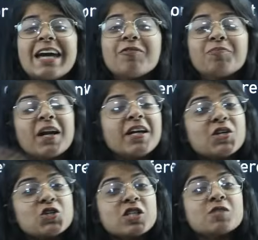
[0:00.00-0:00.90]

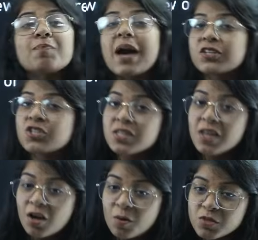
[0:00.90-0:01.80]
predictions matches
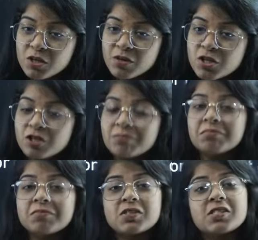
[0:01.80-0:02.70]
our observation,
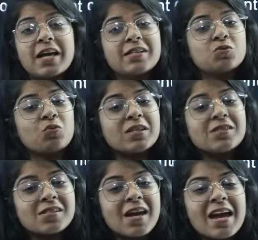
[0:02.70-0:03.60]
science
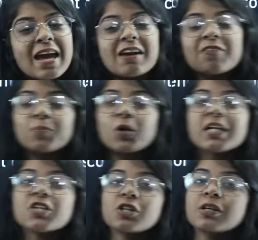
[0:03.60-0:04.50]
wins. If
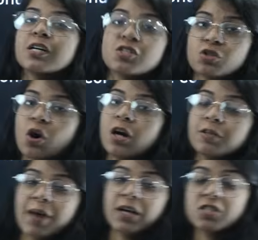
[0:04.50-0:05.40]
prediction does not
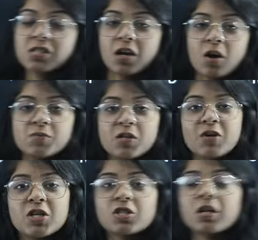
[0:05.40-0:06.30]
matches our
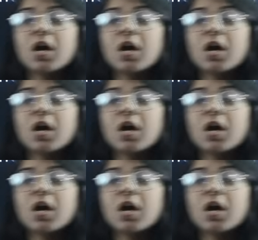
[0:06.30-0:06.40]
observation,